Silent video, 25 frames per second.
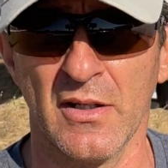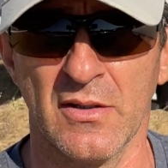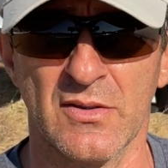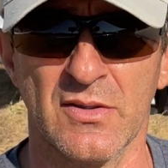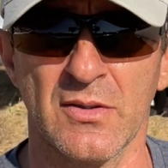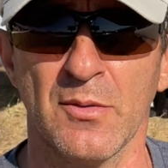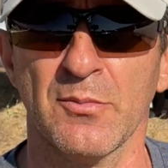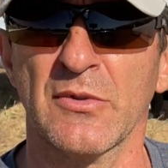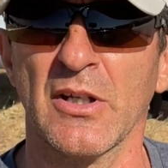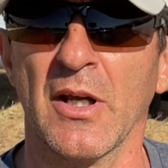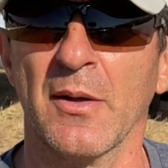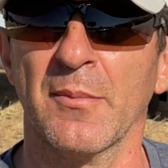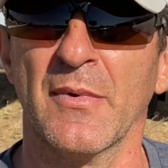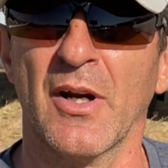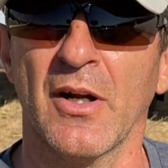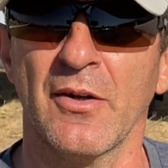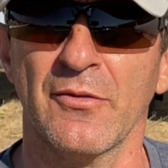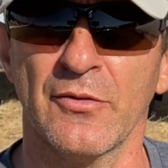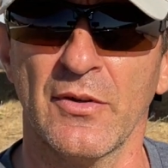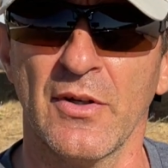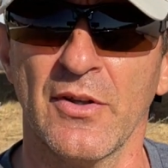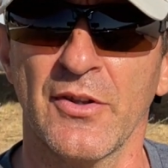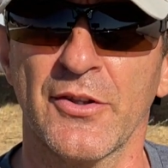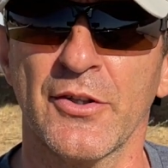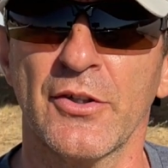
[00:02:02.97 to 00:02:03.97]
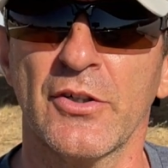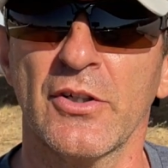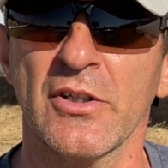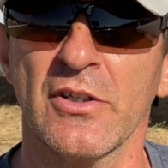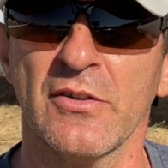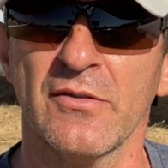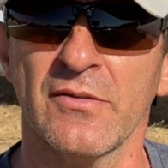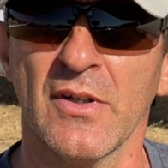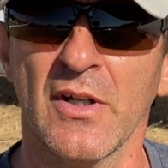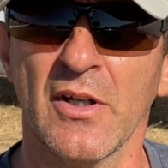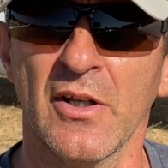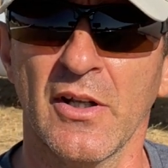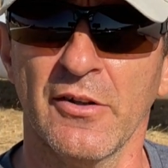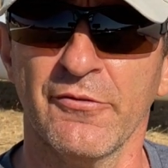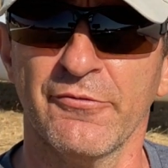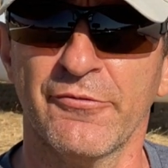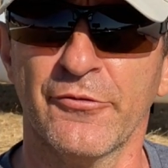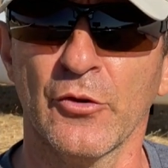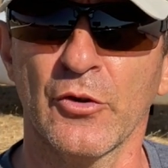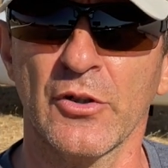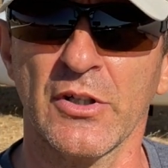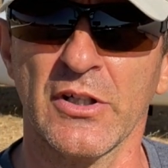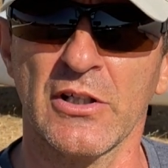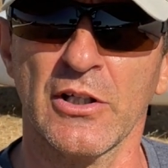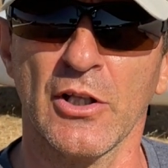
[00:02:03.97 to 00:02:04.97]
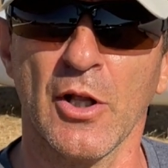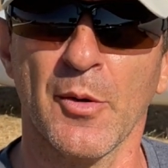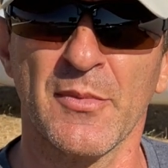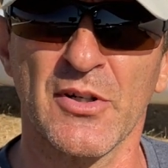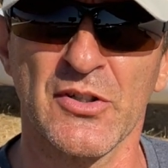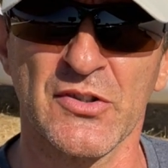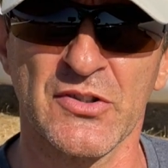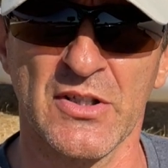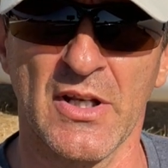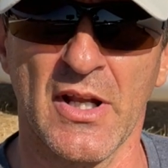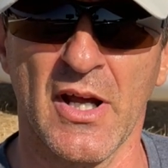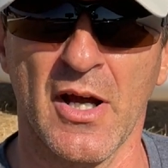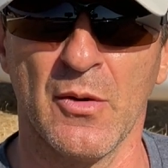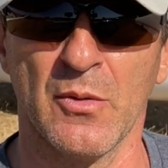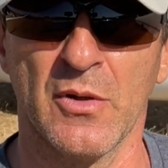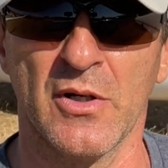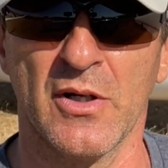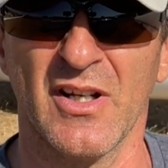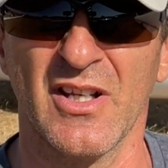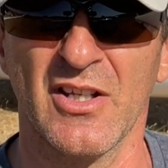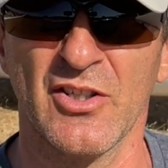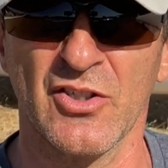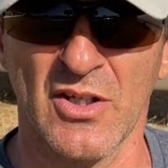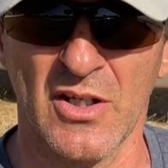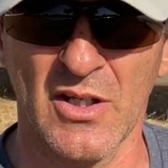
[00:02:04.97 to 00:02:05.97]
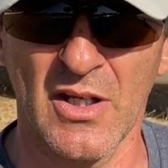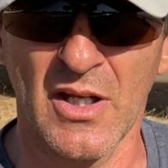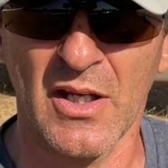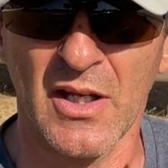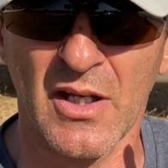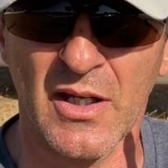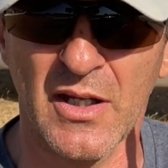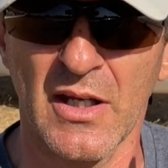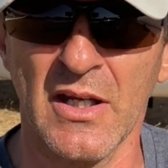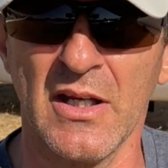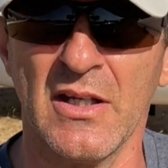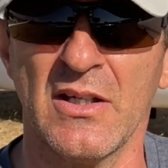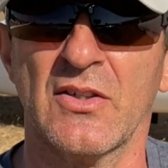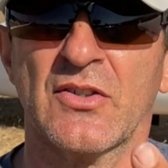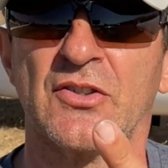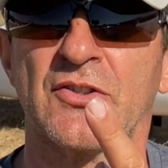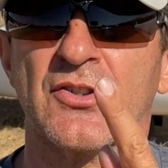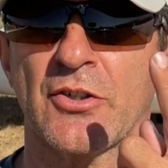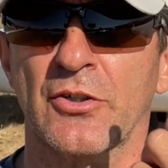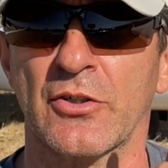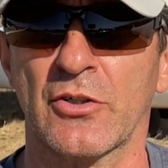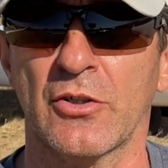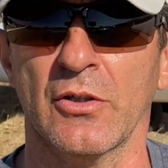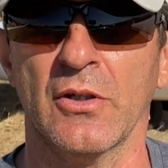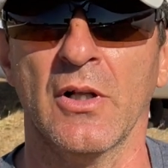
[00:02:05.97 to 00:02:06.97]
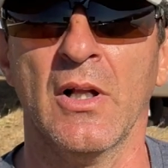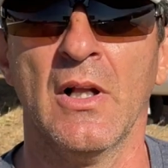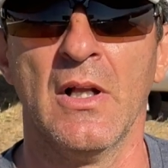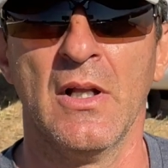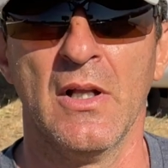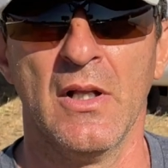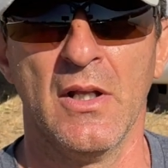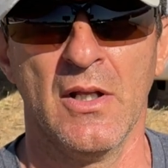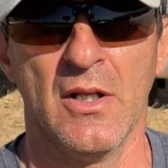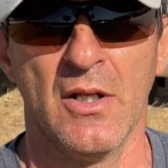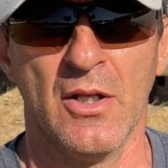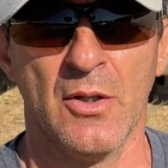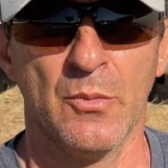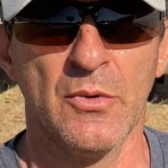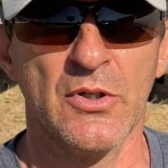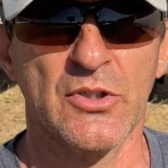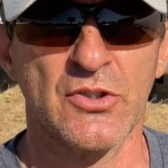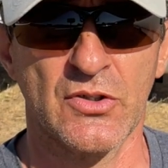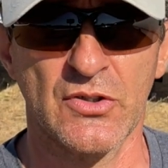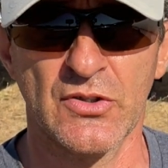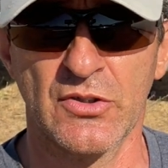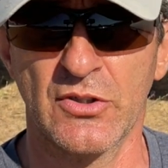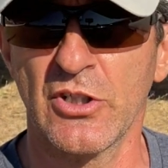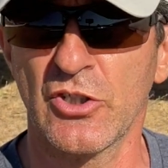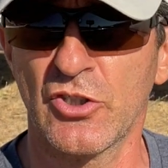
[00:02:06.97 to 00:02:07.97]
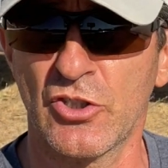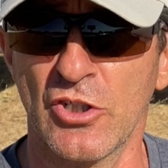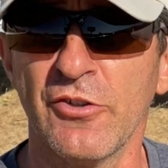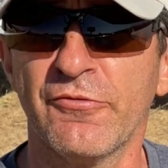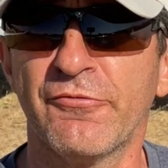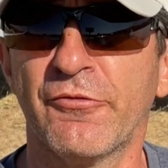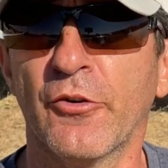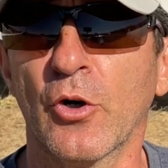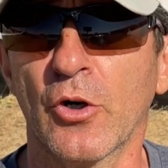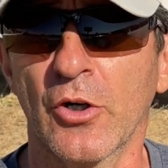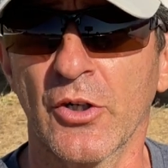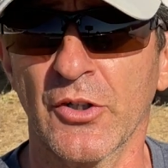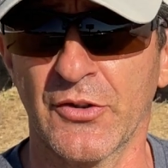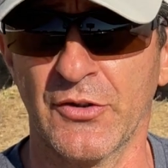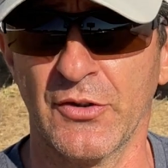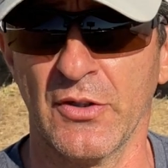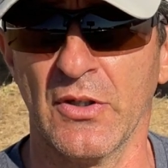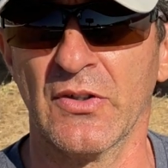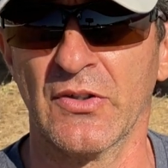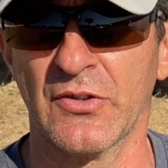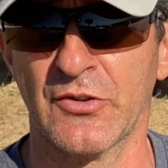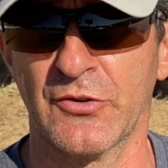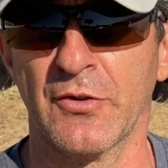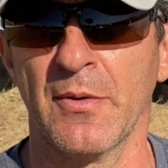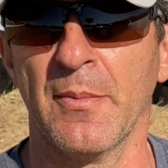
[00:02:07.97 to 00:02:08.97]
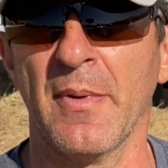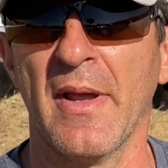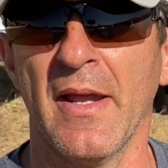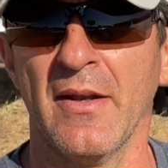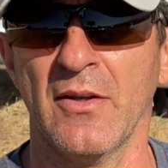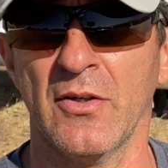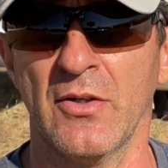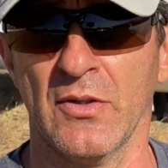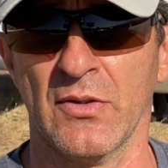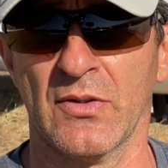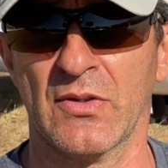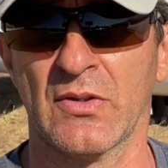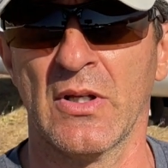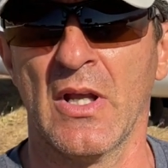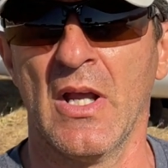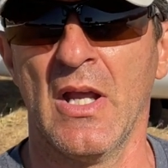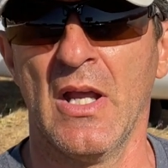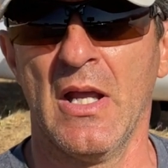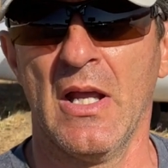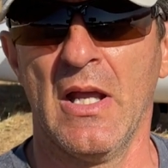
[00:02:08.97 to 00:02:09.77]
and sometimes 130 and 40 kilometers an hour in a circle, which is the G-force is tremendous.